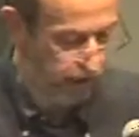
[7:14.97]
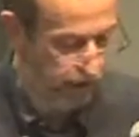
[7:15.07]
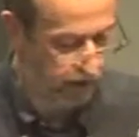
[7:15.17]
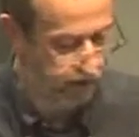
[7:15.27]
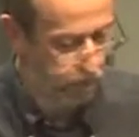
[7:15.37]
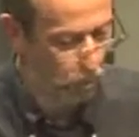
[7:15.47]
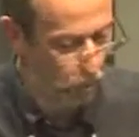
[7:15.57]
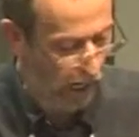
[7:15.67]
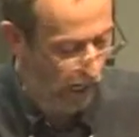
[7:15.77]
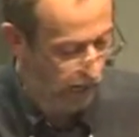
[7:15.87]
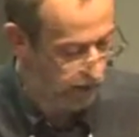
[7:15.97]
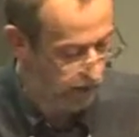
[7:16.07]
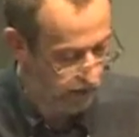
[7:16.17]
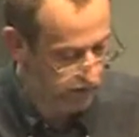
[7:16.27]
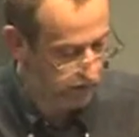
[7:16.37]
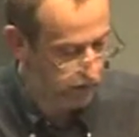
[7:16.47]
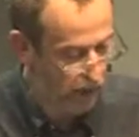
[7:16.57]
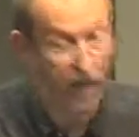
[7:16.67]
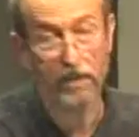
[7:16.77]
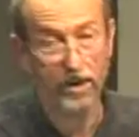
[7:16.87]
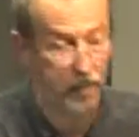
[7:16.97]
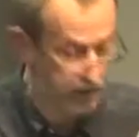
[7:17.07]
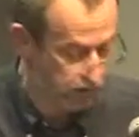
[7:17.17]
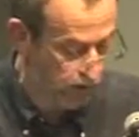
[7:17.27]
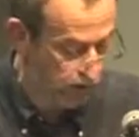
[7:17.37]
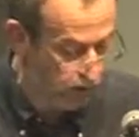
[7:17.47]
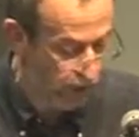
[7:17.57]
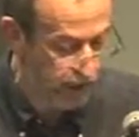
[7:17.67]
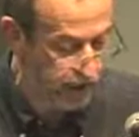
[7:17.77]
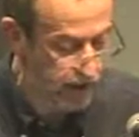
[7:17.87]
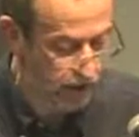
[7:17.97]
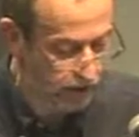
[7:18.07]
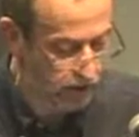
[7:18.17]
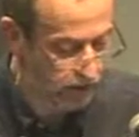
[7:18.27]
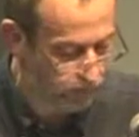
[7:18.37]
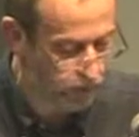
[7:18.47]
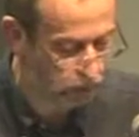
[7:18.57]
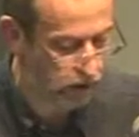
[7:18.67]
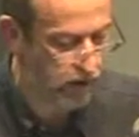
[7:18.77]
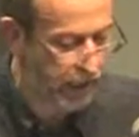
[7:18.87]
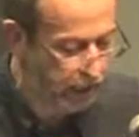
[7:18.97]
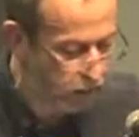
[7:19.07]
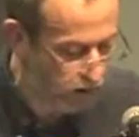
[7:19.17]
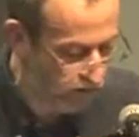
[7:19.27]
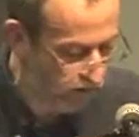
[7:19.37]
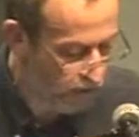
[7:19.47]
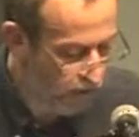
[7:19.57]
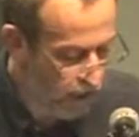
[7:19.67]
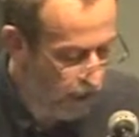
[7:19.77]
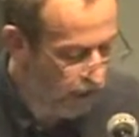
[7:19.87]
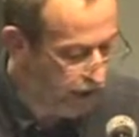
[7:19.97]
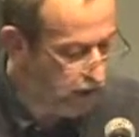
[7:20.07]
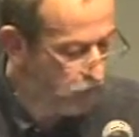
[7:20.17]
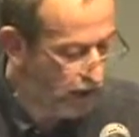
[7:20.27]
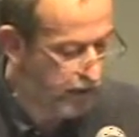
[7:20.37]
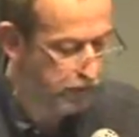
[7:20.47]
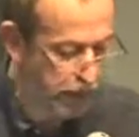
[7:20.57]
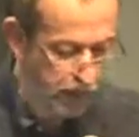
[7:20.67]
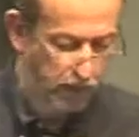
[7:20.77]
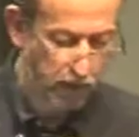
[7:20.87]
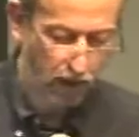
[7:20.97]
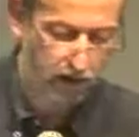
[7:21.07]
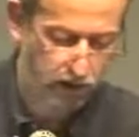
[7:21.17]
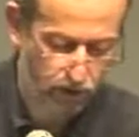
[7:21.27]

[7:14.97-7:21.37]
and Wang, part of a specifically Chinese idiom of social networks linked to other building blocks of